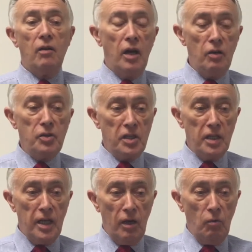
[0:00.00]
a
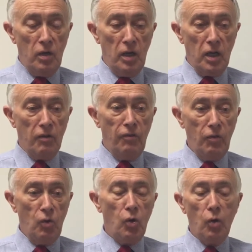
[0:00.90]
hosted network
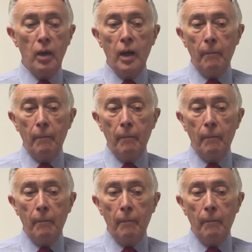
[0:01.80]
for